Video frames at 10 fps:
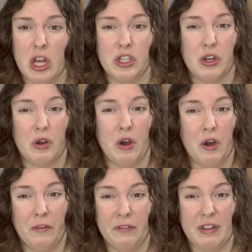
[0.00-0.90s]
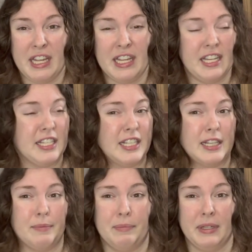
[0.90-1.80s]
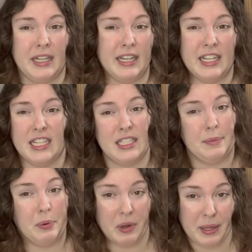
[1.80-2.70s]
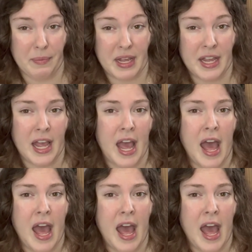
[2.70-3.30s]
so hopefully it doesn't completely disappoint me,